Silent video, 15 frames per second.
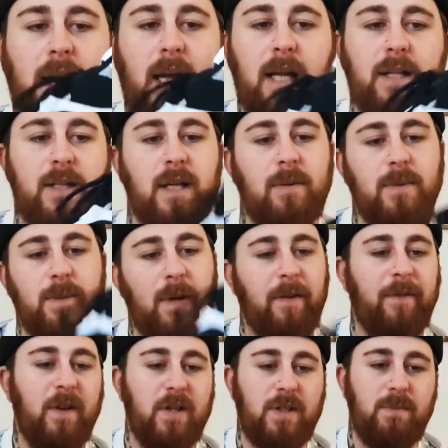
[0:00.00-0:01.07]
In terms of my
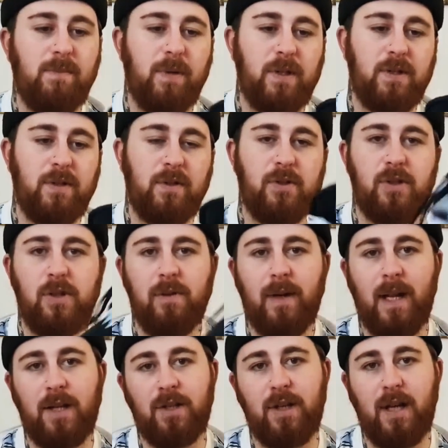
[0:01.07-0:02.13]
first impression of the shoe and
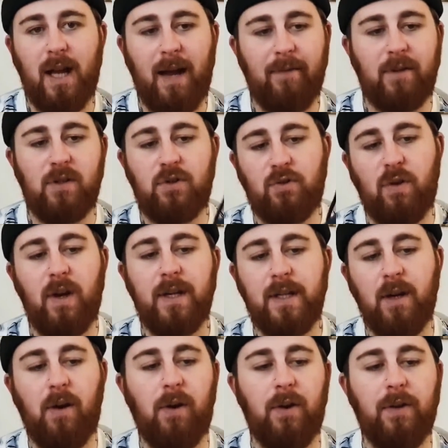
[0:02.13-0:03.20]
actually having tried
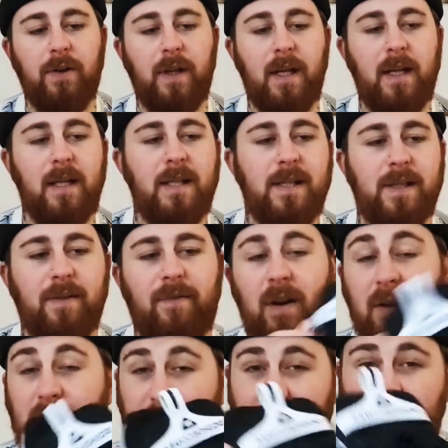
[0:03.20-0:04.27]
it on, it is a
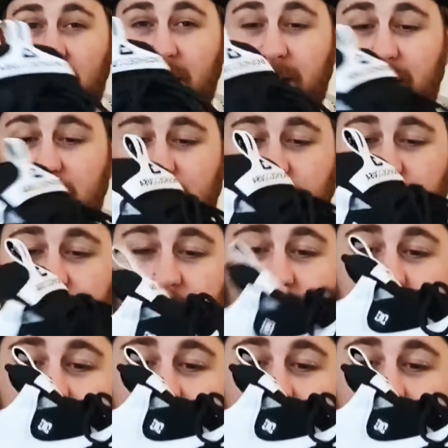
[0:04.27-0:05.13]
very sturdy shoe.